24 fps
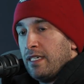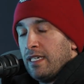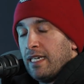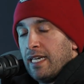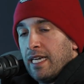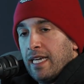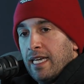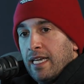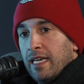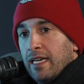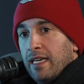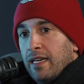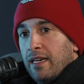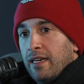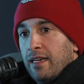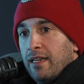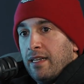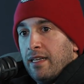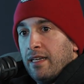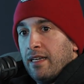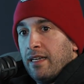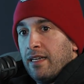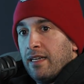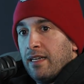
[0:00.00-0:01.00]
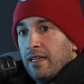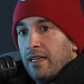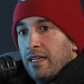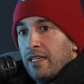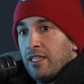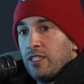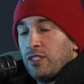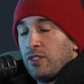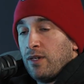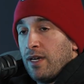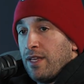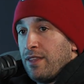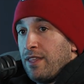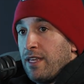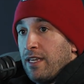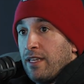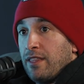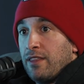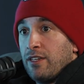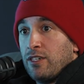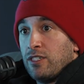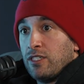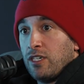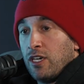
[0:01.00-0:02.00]
And so I think
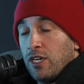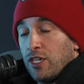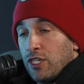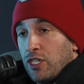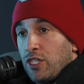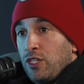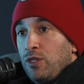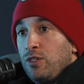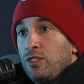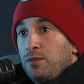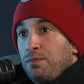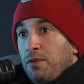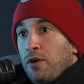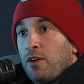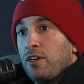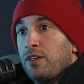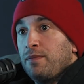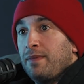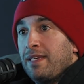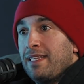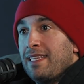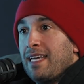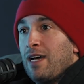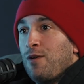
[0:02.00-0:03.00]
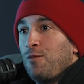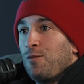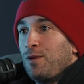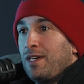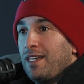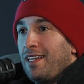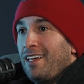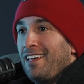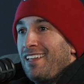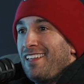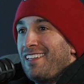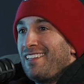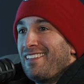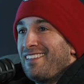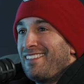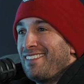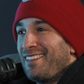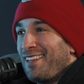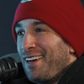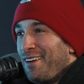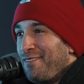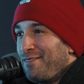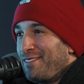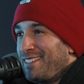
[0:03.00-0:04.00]
there's a huge part of me that would
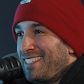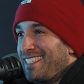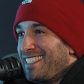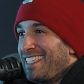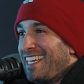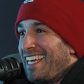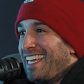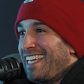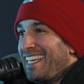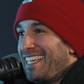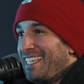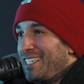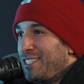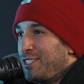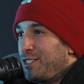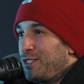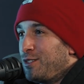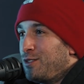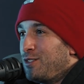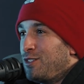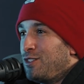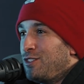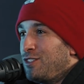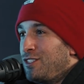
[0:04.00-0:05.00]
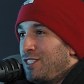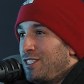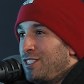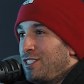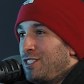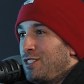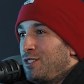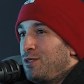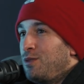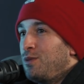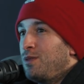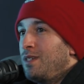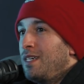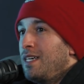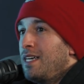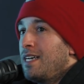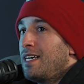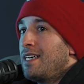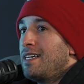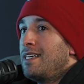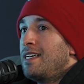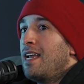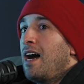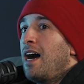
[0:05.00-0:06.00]
love to get into jiu-jitsu,
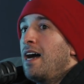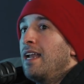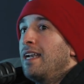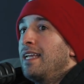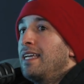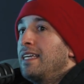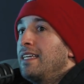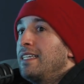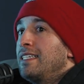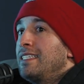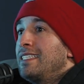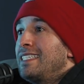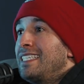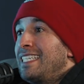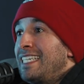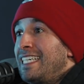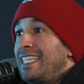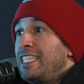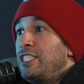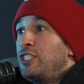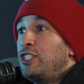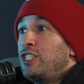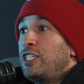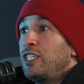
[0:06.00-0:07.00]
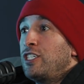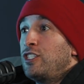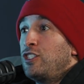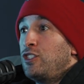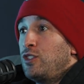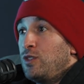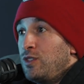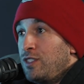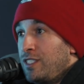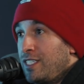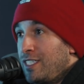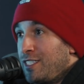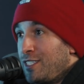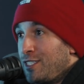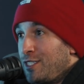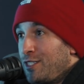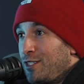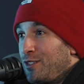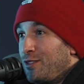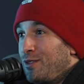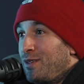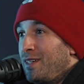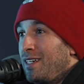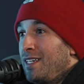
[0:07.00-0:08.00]
not teaching
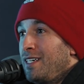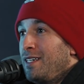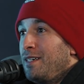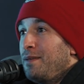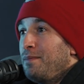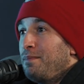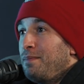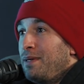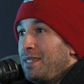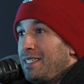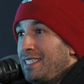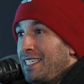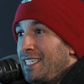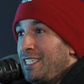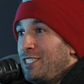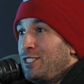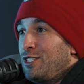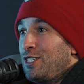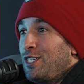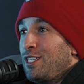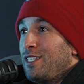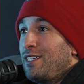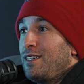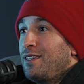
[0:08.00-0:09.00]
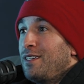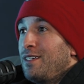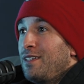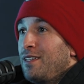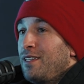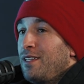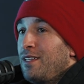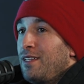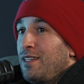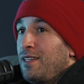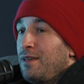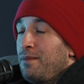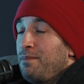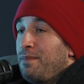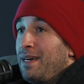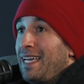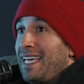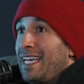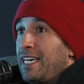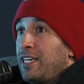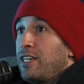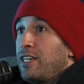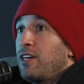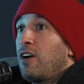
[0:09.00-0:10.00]
jiu-jitsu, but
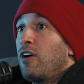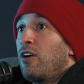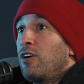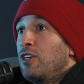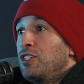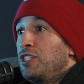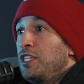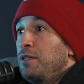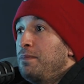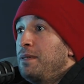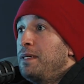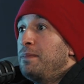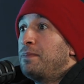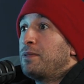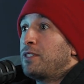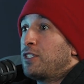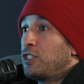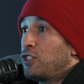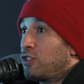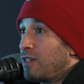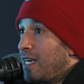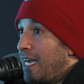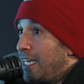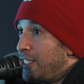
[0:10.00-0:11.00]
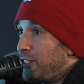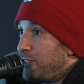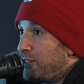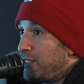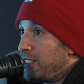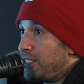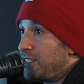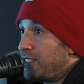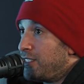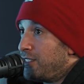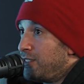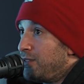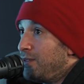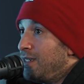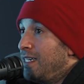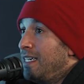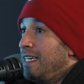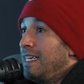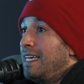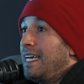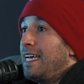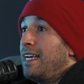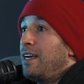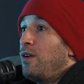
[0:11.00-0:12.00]
encouraging people to try jiu-jitsu. Mm-hmm.
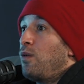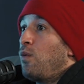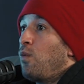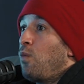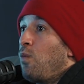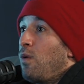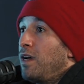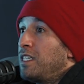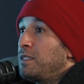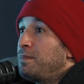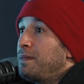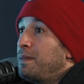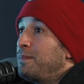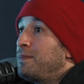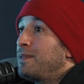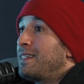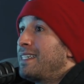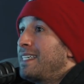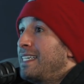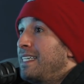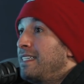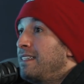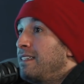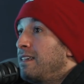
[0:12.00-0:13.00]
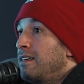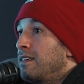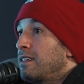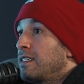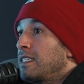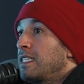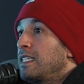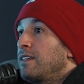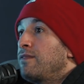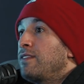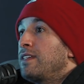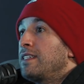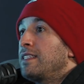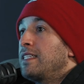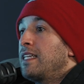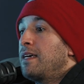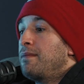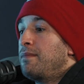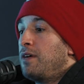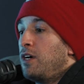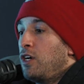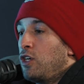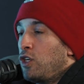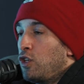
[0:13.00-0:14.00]
And once people get in there, giving them
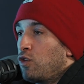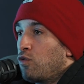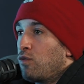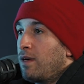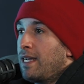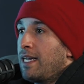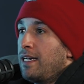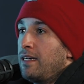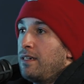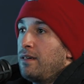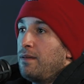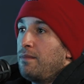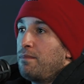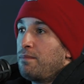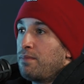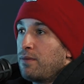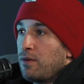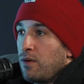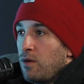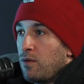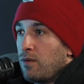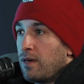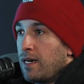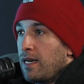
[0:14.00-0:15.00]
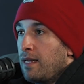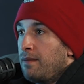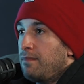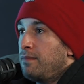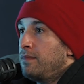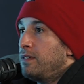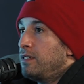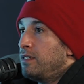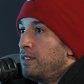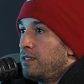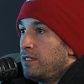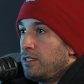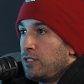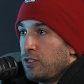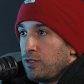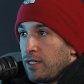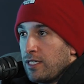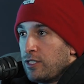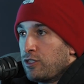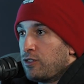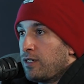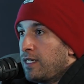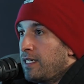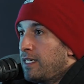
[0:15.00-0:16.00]
a great program, strength
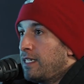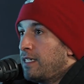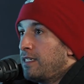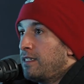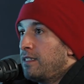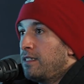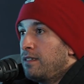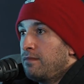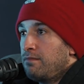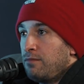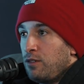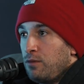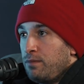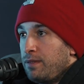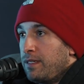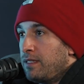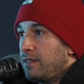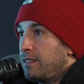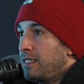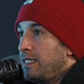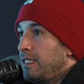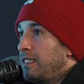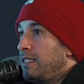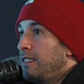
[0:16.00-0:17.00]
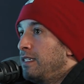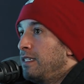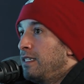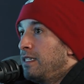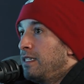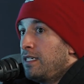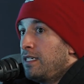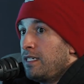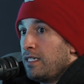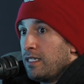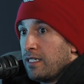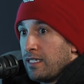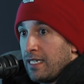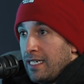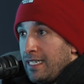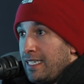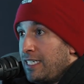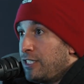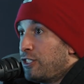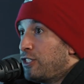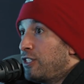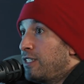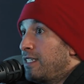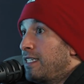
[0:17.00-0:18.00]
training, mobility,
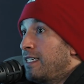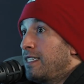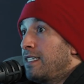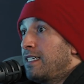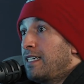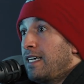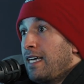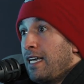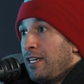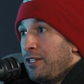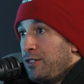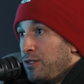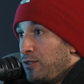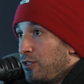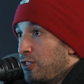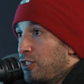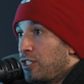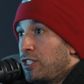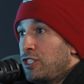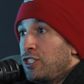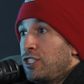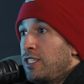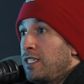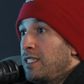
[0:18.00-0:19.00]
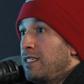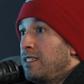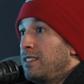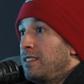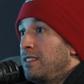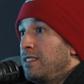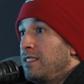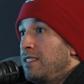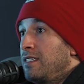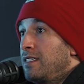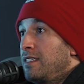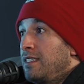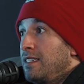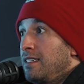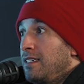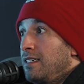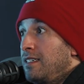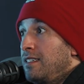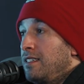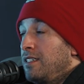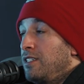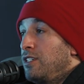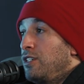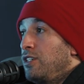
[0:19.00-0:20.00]
conditioning, and nutrition
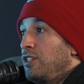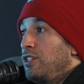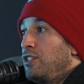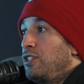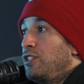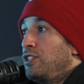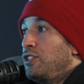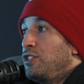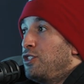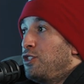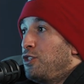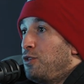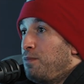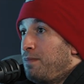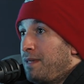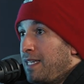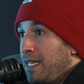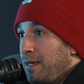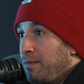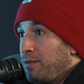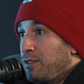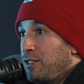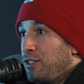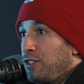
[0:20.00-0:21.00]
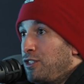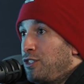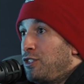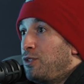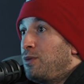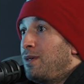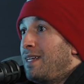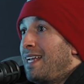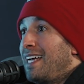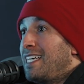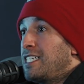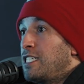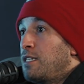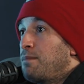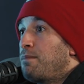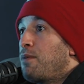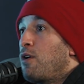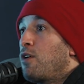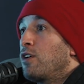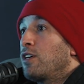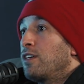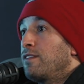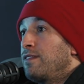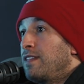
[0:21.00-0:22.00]
to be able to do it as a
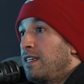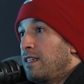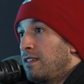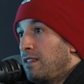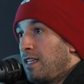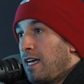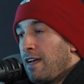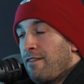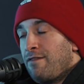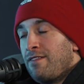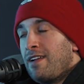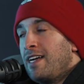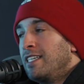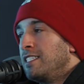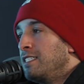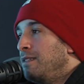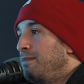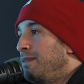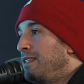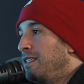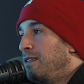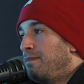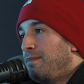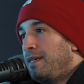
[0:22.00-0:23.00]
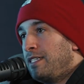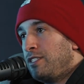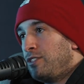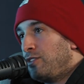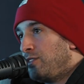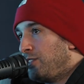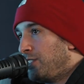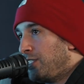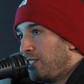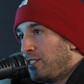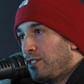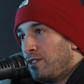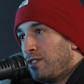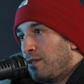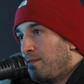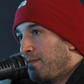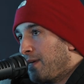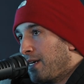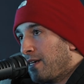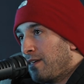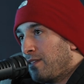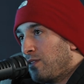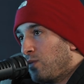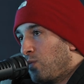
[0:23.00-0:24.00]
part of their life. Not to be the best jiu-jitsu
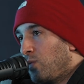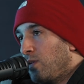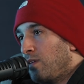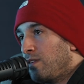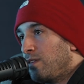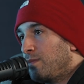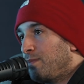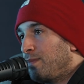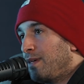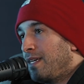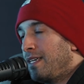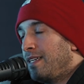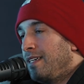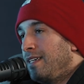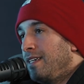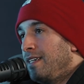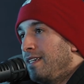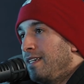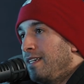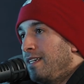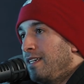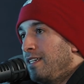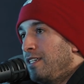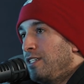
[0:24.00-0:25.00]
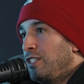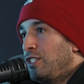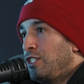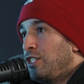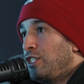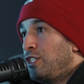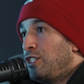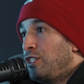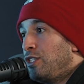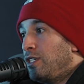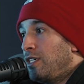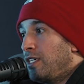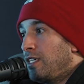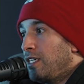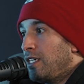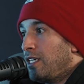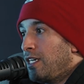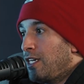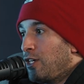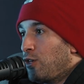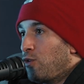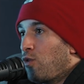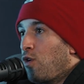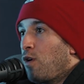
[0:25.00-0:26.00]
competitor in the world, but to
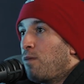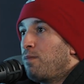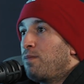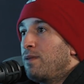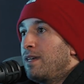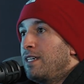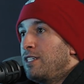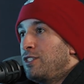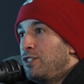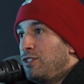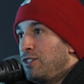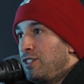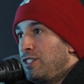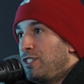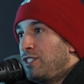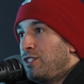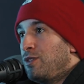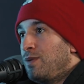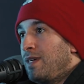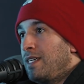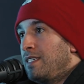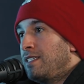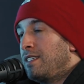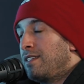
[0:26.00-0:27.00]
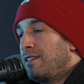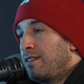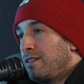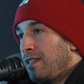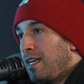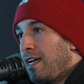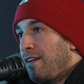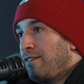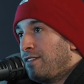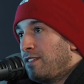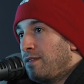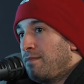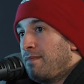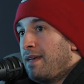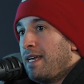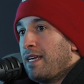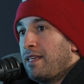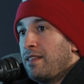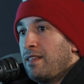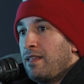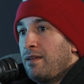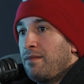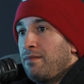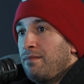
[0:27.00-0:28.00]
incorporate jiu-jitsu into their life to make
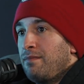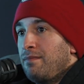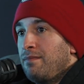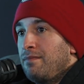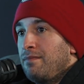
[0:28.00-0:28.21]
them